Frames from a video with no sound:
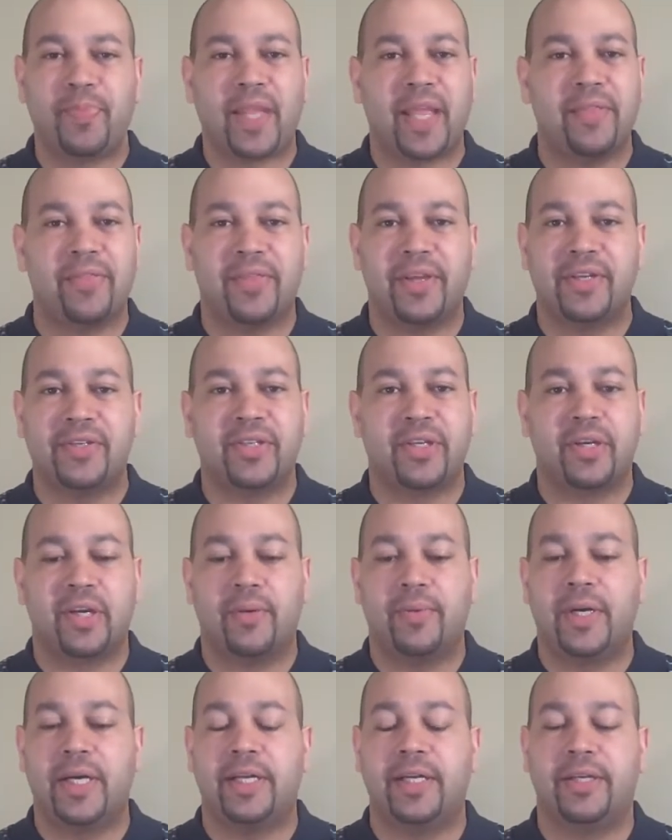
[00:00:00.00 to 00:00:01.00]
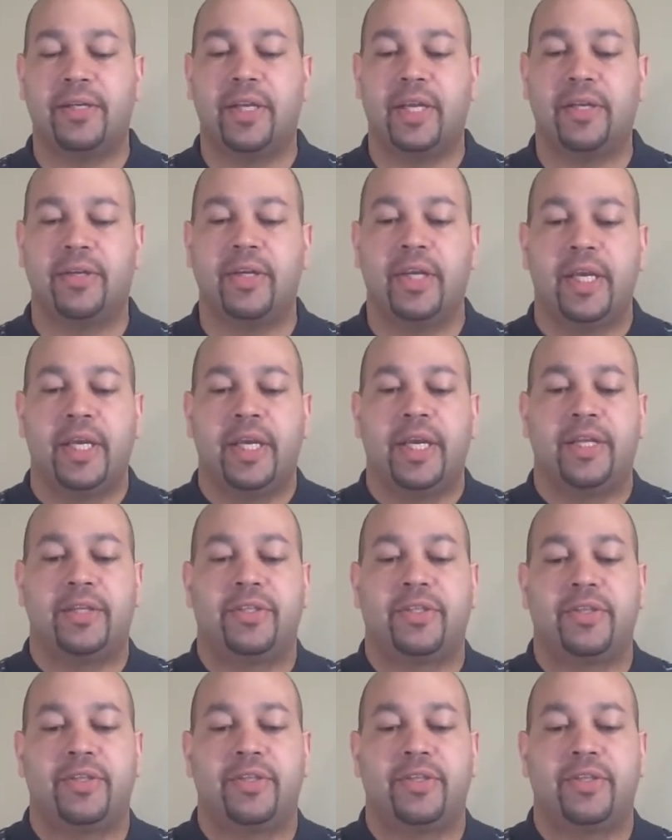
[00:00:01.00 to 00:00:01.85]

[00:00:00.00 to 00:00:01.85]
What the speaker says: and things that go on, and it's